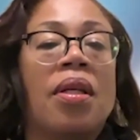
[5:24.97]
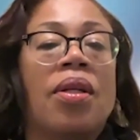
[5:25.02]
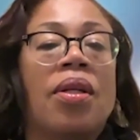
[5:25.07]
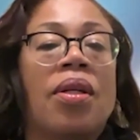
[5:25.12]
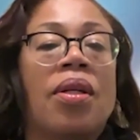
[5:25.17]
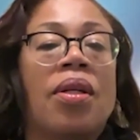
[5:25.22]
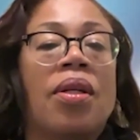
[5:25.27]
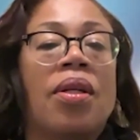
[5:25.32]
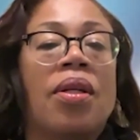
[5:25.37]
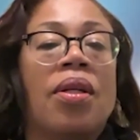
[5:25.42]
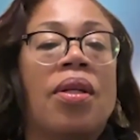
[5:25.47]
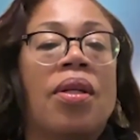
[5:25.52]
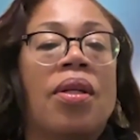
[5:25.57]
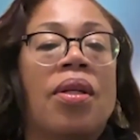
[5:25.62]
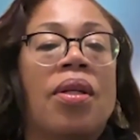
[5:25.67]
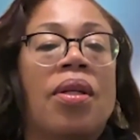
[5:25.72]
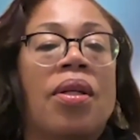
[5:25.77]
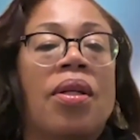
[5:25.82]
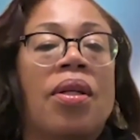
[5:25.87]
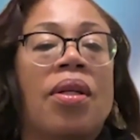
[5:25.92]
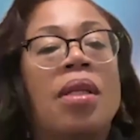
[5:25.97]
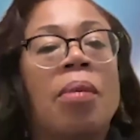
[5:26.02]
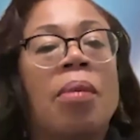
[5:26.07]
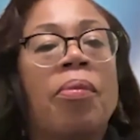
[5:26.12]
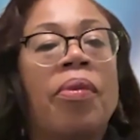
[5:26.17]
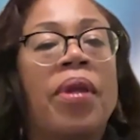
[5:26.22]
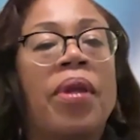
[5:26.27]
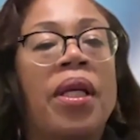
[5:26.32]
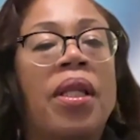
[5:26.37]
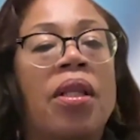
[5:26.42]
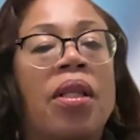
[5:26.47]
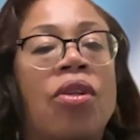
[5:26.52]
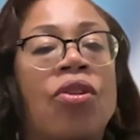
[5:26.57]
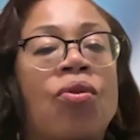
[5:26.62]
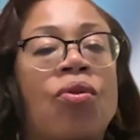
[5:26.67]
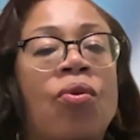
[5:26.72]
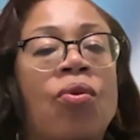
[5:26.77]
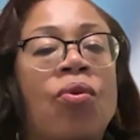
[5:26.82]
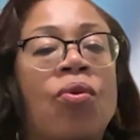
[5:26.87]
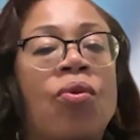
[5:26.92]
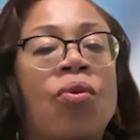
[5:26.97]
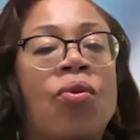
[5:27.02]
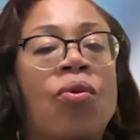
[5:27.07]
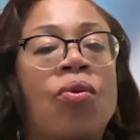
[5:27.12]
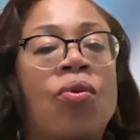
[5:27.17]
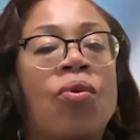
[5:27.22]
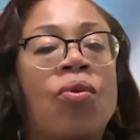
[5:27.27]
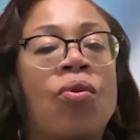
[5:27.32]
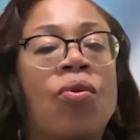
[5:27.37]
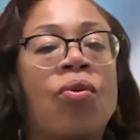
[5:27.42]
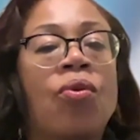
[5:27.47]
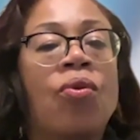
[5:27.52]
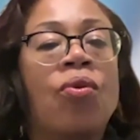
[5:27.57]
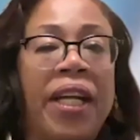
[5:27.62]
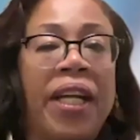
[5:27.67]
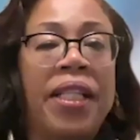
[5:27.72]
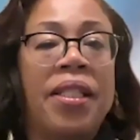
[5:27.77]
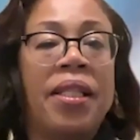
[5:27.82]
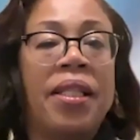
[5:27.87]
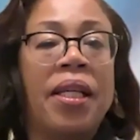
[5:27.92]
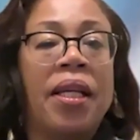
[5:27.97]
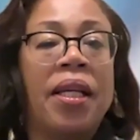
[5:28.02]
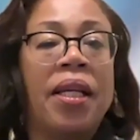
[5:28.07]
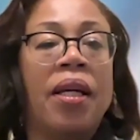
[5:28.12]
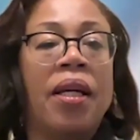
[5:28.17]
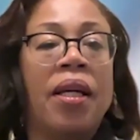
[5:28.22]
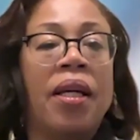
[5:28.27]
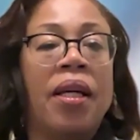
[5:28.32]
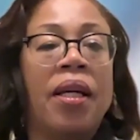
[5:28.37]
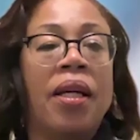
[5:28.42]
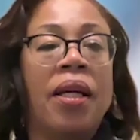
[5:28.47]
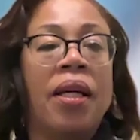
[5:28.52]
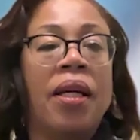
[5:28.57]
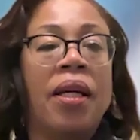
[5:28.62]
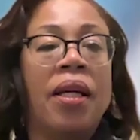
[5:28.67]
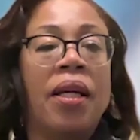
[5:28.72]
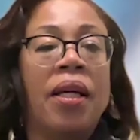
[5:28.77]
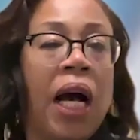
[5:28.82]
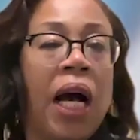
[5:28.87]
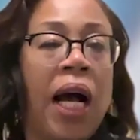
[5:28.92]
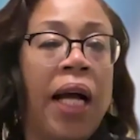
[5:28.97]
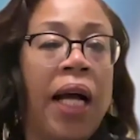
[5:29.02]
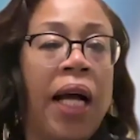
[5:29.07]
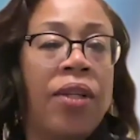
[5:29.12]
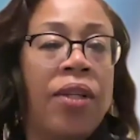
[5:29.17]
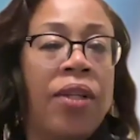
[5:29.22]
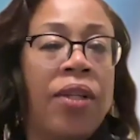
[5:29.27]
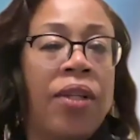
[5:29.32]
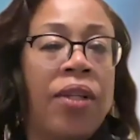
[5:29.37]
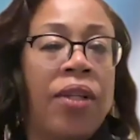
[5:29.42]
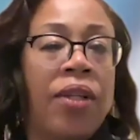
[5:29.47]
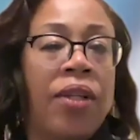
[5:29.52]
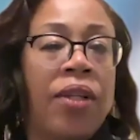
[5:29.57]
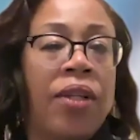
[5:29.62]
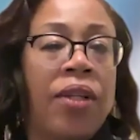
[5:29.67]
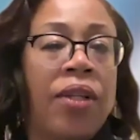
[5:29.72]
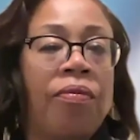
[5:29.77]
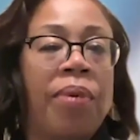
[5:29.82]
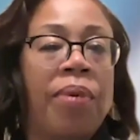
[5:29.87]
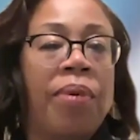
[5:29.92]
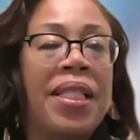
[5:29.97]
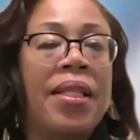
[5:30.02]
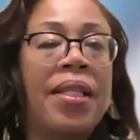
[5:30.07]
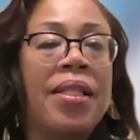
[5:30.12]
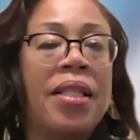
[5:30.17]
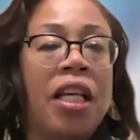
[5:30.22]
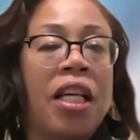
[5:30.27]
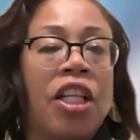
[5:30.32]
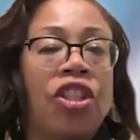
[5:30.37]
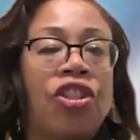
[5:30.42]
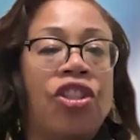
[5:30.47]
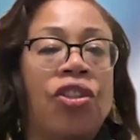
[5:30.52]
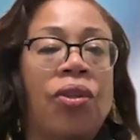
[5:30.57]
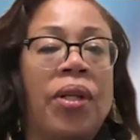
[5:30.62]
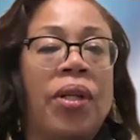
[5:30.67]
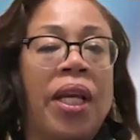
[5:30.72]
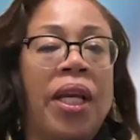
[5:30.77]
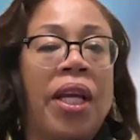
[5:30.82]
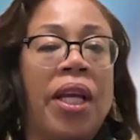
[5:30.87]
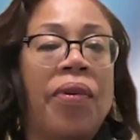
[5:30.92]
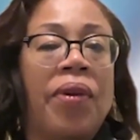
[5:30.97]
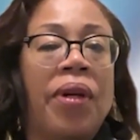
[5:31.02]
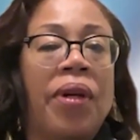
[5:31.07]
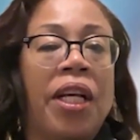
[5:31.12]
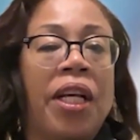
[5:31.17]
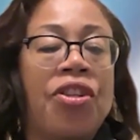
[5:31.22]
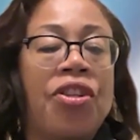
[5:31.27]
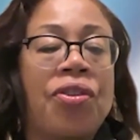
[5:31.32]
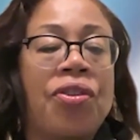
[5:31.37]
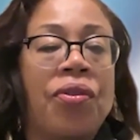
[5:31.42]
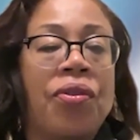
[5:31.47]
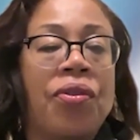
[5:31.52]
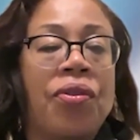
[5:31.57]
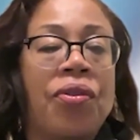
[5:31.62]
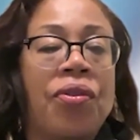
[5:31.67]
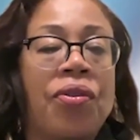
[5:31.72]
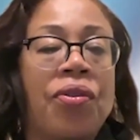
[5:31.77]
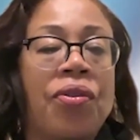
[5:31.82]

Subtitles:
So is this something that you think could be affecting the rate of presentation here in Nigeria?